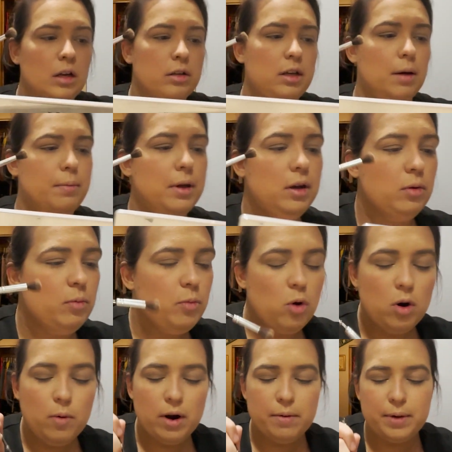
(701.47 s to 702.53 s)
yeah, being more
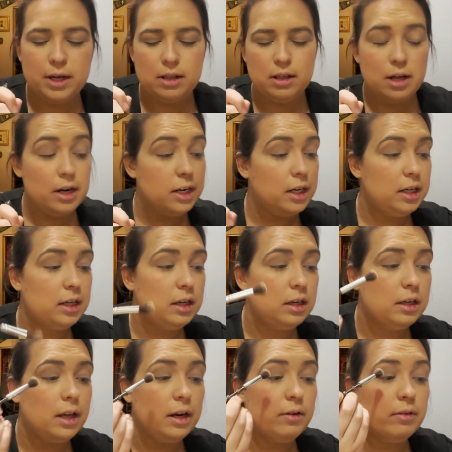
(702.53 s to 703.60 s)
aware of my clutter,
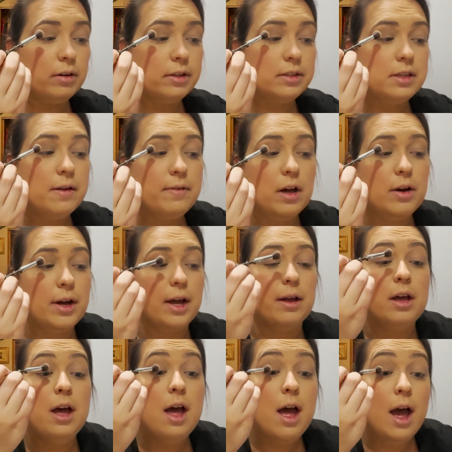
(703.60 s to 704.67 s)
getting rid of stuff. Okay.
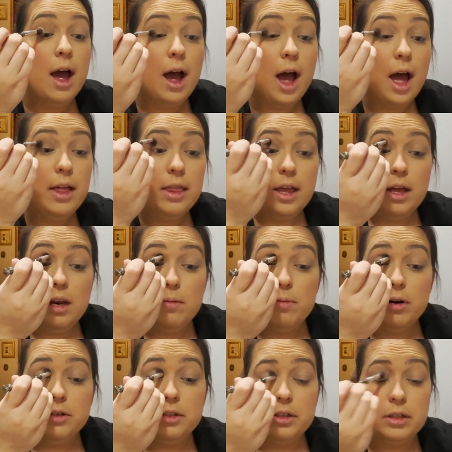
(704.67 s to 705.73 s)
And then
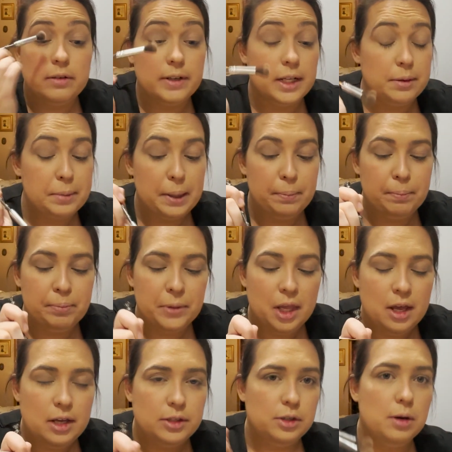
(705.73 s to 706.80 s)
personal development.
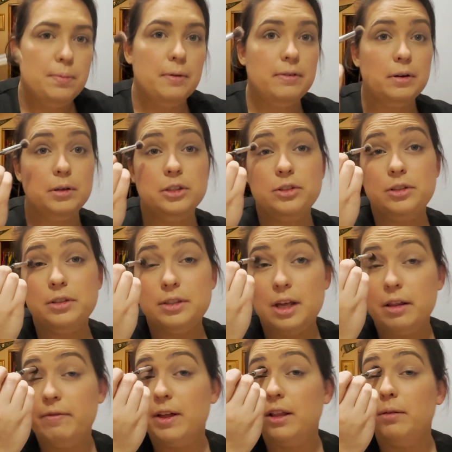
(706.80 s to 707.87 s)
So personal
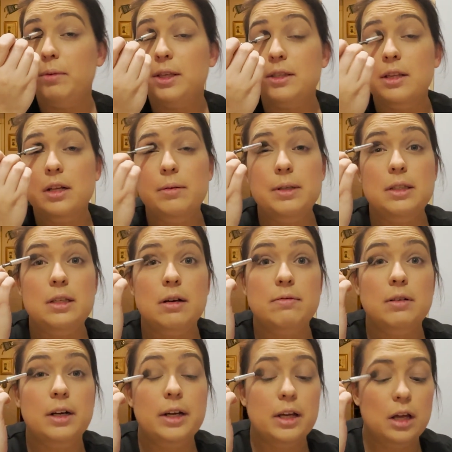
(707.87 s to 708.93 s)
development is a little bit
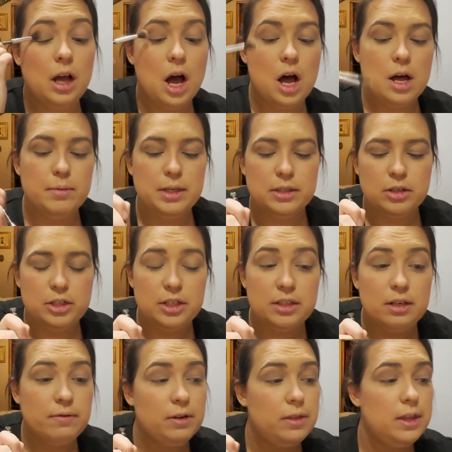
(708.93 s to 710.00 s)
different. Um, these are just
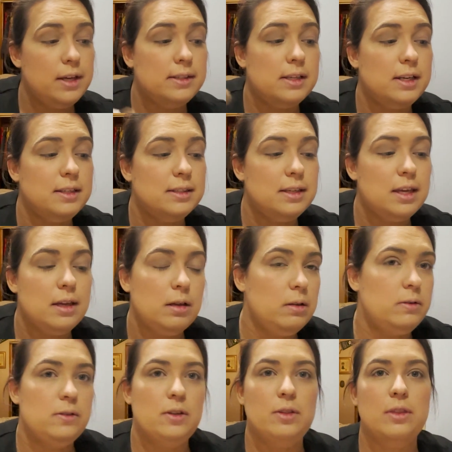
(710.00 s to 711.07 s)
different things like
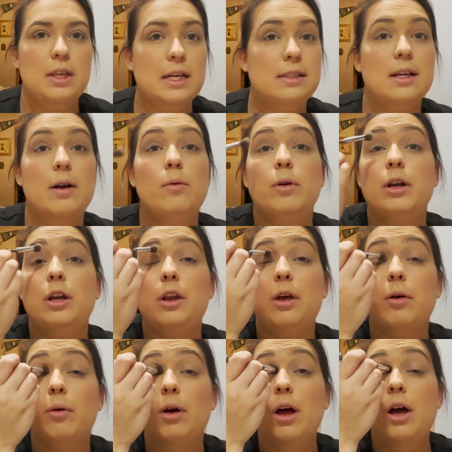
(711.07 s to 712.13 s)
skills and things that I want to
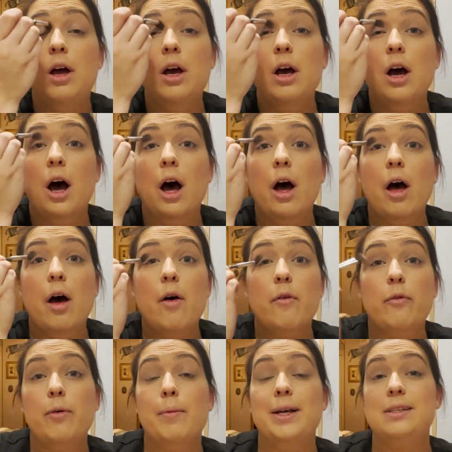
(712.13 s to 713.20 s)
do uh,
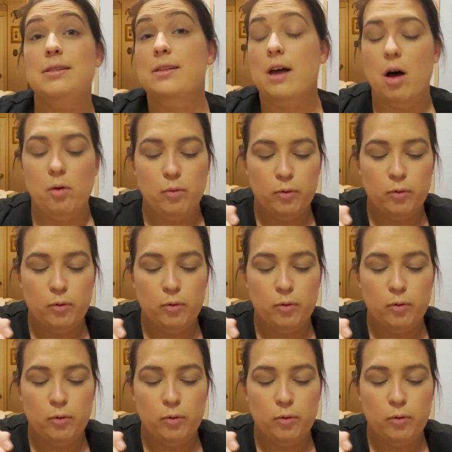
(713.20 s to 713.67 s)
for myself.